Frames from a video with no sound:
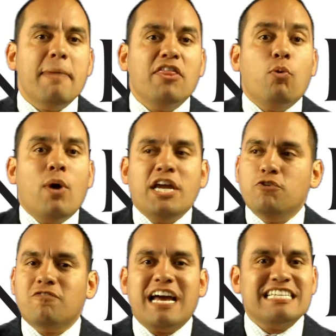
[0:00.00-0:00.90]
By the way,
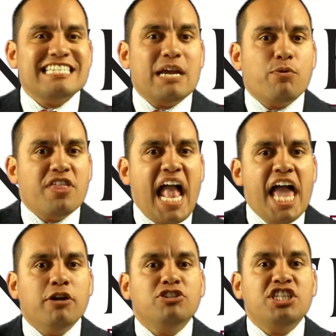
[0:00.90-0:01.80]
you've got to say it with
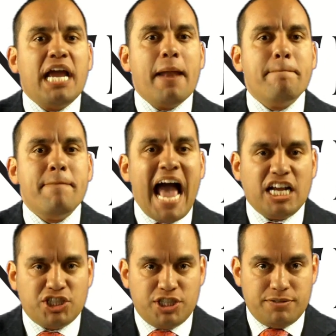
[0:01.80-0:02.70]
energy and
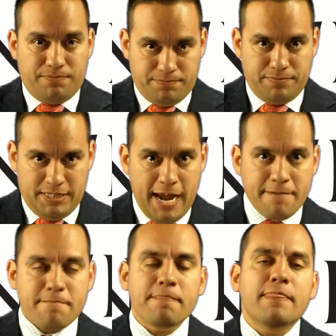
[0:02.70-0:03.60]
passion,
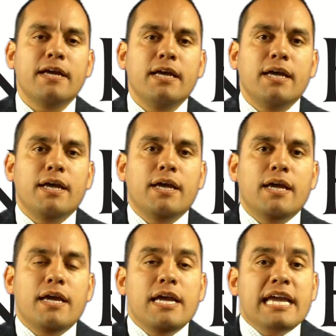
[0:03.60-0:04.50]
okay?
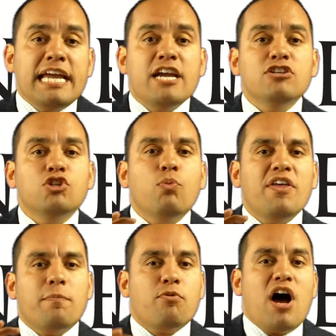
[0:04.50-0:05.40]
Here's the
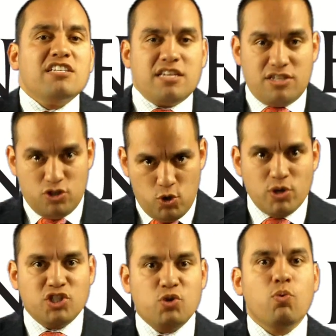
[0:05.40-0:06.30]
way the process is
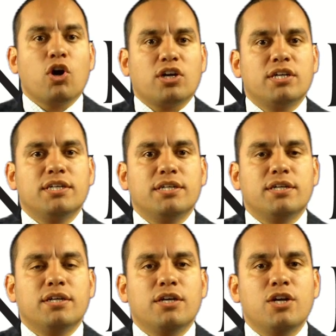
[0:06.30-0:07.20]
going to work.
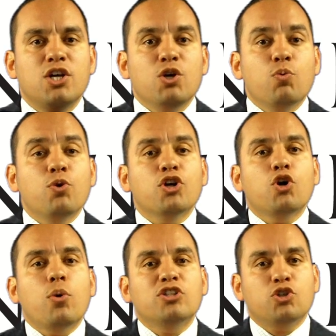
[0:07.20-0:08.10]
We're
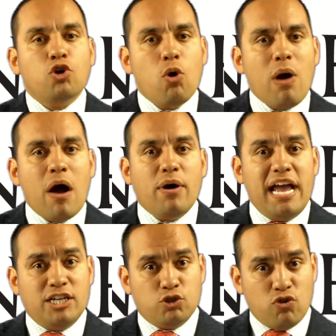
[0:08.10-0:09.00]
going to go
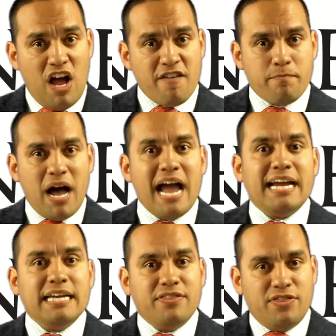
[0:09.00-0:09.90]
out and drive
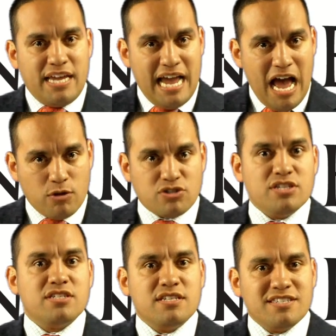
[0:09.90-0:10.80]
by the
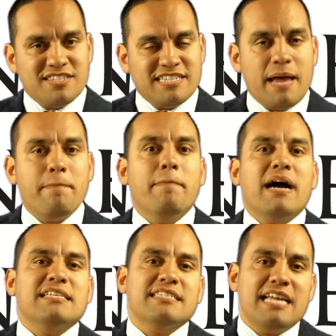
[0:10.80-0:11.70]
houses step
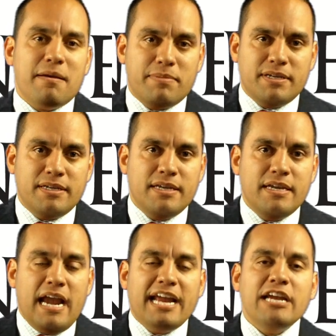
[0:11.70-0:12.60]
by step.
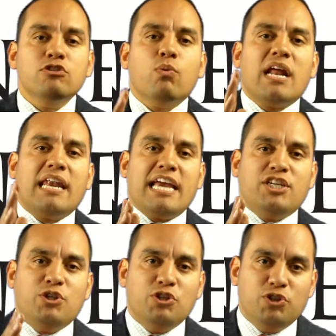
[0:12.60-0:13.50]
And here's what I'd
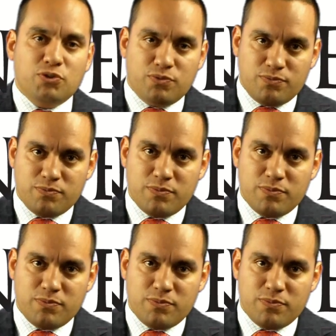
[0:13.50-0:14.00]
like you to do.